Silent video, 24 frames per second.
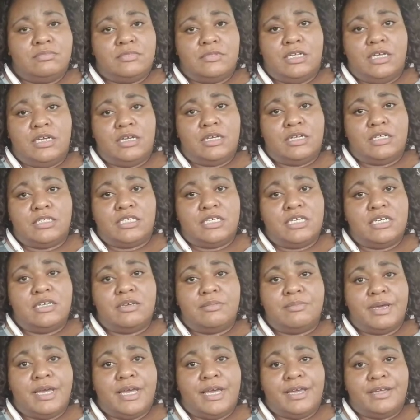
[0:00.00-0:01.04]
uh,
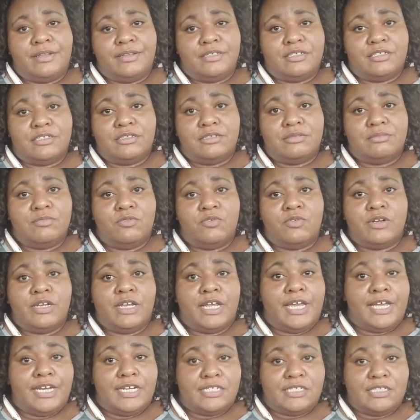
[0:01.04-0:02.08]
TMI, this is more
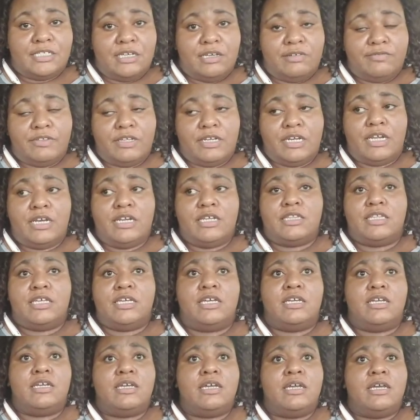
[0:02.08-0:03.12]
lady stuff than
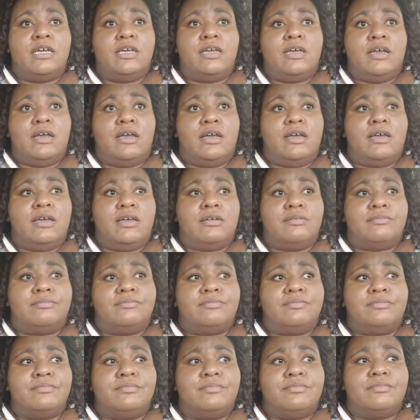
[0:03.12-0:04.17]
anything.
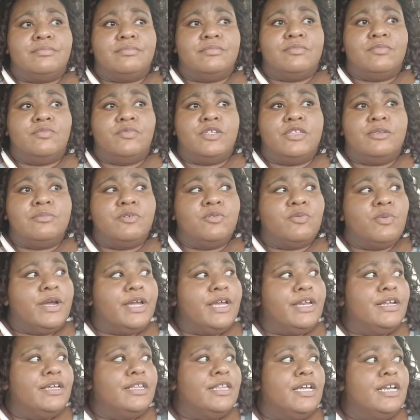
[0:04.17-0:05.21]
Um, with the
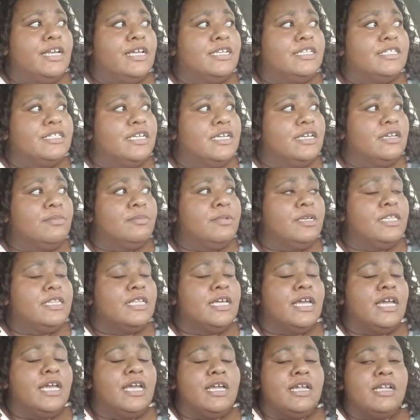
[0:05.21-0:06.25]
Mirena, they didn't tell me
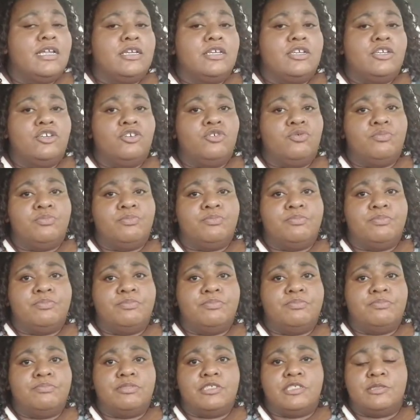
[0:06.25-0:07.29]
that you
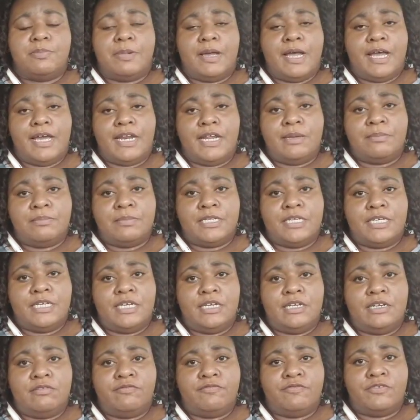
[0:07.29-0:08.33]
spot and
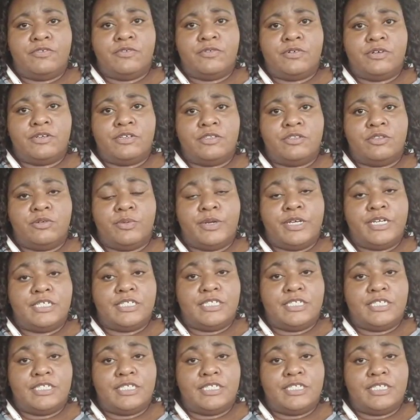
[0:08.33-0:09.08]
bleed for three to